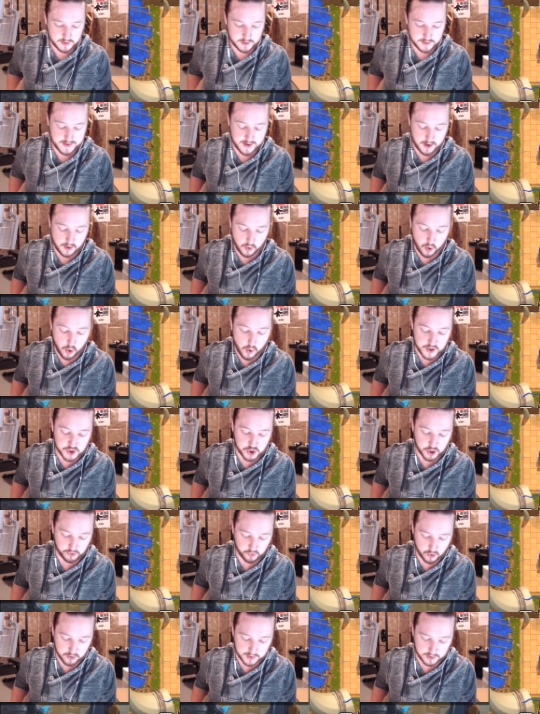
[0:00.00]
Now, oh, I should
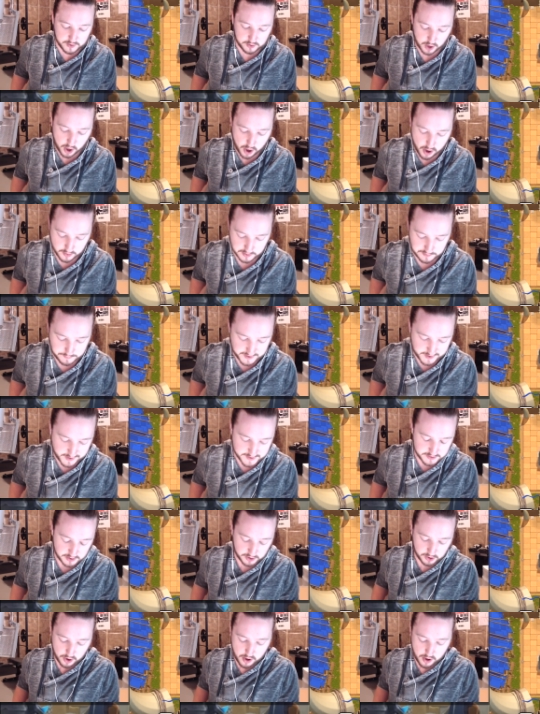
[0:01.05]
have thrown in log because
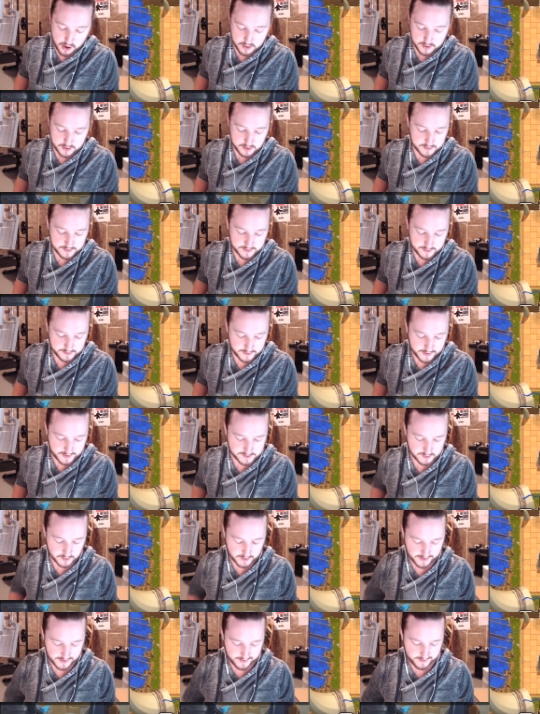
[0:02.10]
the log, guys,
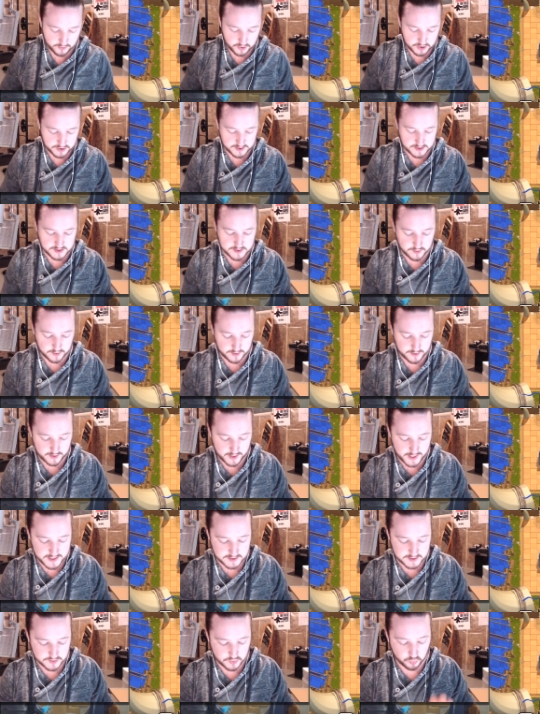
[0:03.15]
ouch. This is,
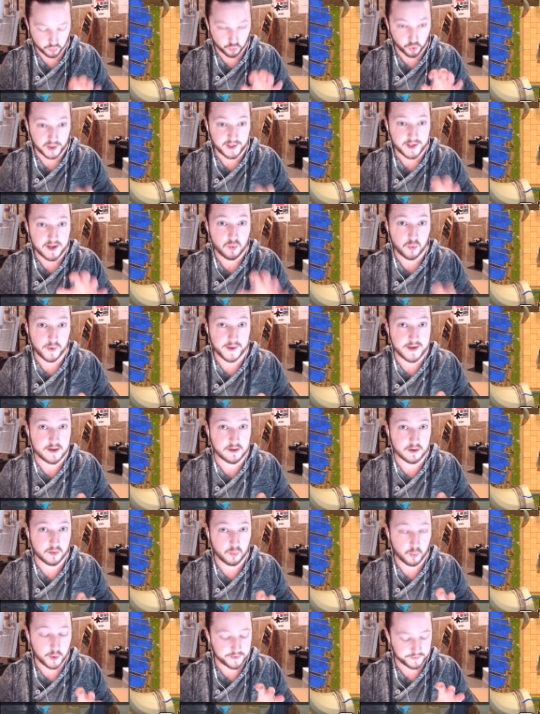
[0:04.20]
it's really weak
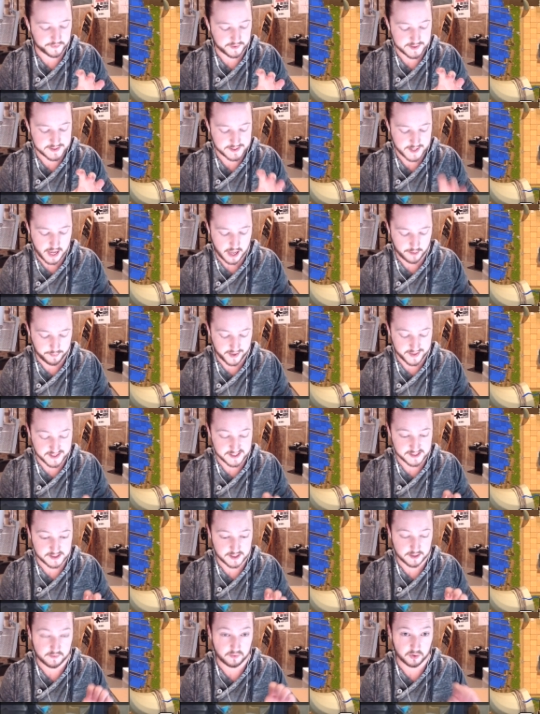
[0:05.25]
with the zap
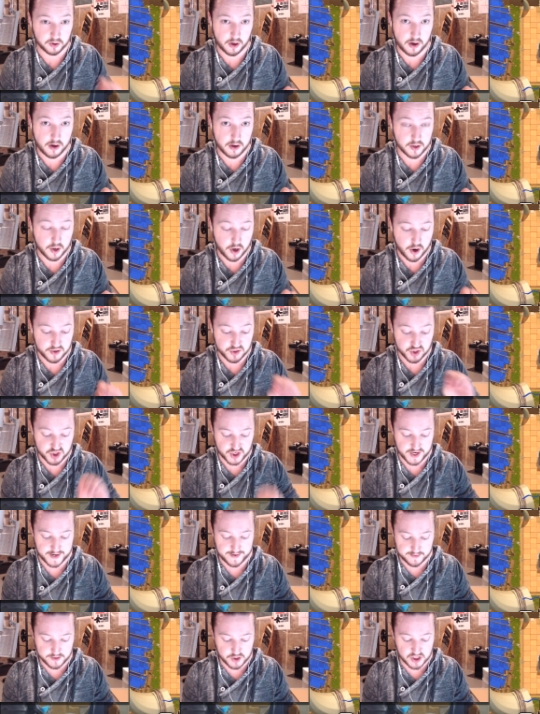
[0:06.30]
instead of log on
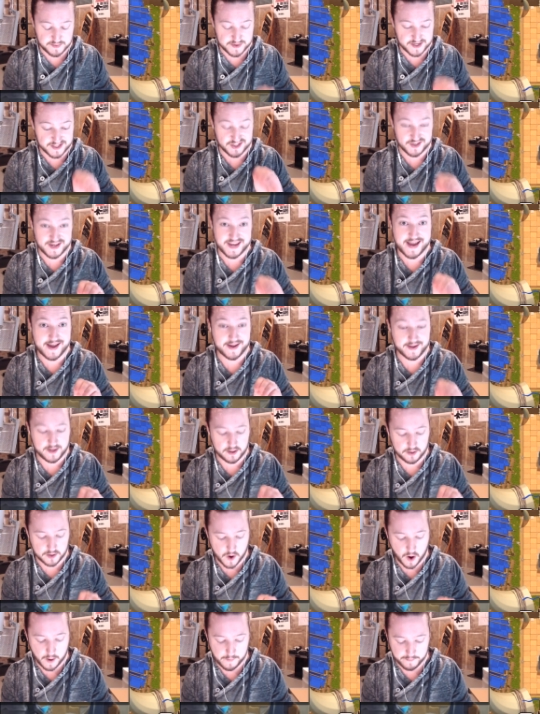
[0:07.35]
challenges because you can't kill
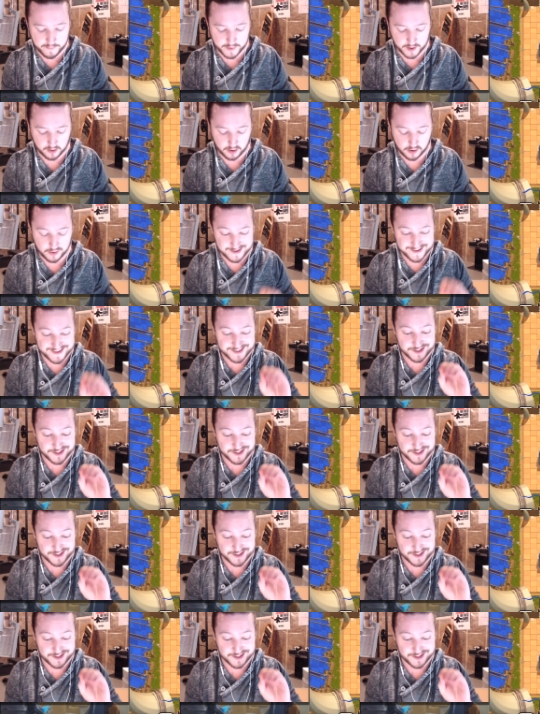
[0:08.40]
Goblin Barrel.